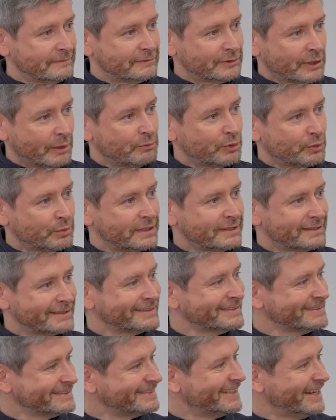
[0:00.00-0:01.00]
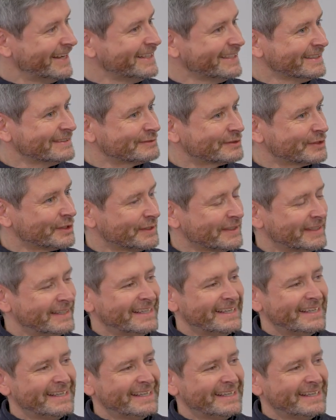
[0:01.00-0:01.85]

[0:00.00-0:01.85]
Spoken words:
Tumbleweed, right? So